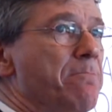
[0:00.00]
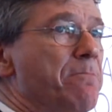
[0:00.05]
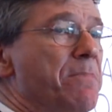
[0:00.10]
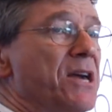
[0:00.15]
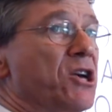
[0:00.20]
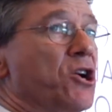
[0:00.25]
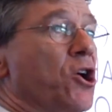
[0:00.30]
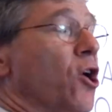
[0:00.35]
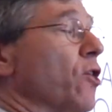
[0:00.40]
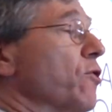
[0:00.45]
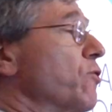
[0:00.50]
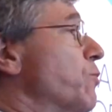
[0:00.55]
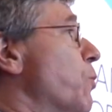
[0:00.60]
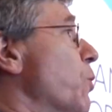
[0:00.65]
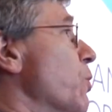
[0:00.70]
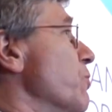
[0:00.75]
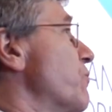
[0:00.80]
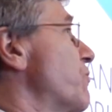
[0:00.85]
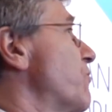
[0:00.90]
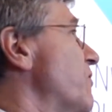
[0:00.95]
because
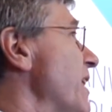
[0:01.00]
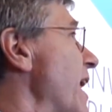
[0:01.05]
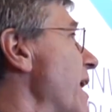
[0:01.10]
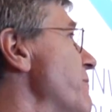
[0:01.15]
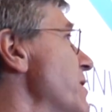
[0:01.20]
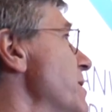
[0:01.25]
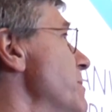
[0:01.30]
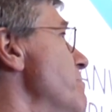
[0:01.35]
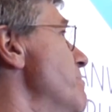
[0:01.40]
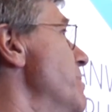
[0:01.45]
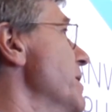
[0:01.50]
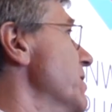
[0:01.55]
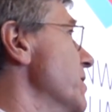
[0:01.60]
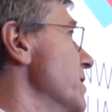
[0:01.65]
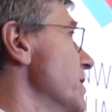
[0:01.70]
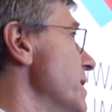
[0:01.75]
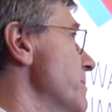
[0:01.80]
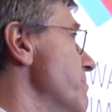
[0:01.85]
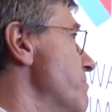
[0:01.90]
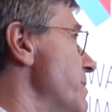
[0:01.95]
we're 7
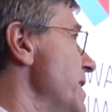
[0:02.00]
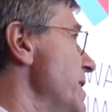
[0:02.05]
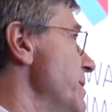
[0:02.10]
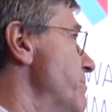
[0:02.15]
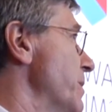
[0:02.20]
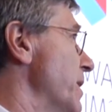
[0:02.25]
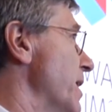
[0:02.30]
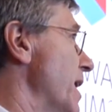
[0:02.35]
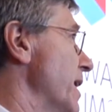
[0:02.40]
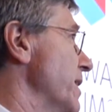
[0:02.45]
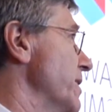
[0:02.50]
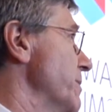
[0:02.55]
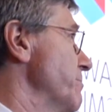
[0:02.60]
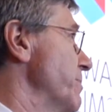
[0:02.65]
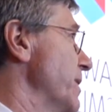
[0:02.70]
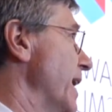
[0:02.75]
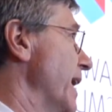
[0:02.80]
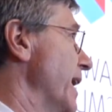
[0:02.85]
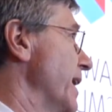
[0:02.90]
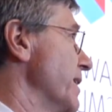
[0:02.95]
billion people on the
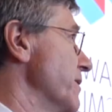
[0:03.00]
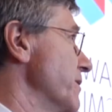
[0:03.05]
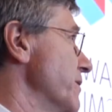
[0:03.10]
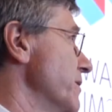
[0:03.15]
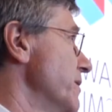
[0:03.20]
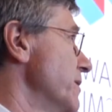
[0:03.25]
planet.